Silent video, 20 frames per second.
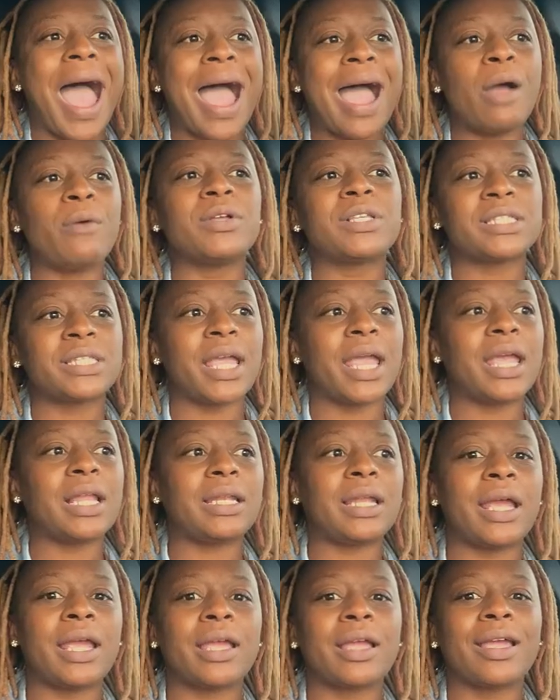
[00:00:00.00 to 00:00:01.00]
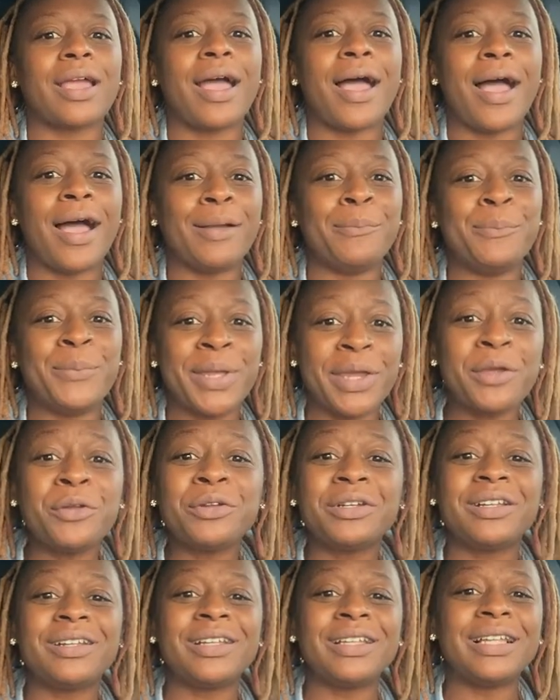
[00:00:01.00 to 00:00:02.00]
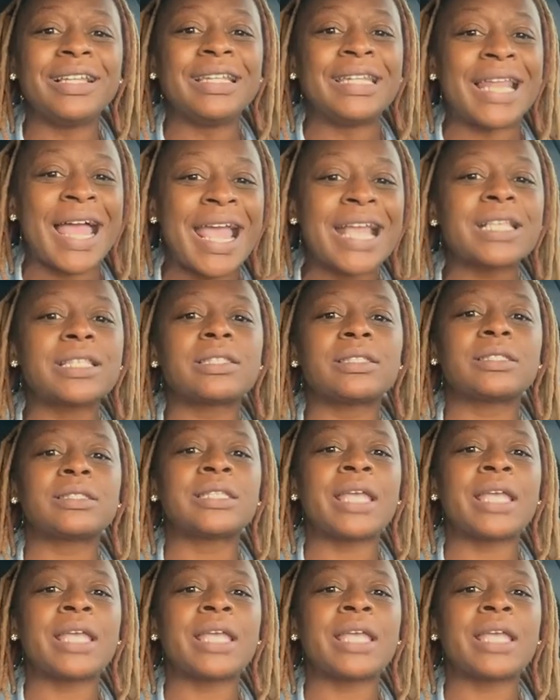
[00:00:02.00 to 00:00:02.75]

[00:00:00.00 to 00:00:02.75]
I was saying like Myrla likes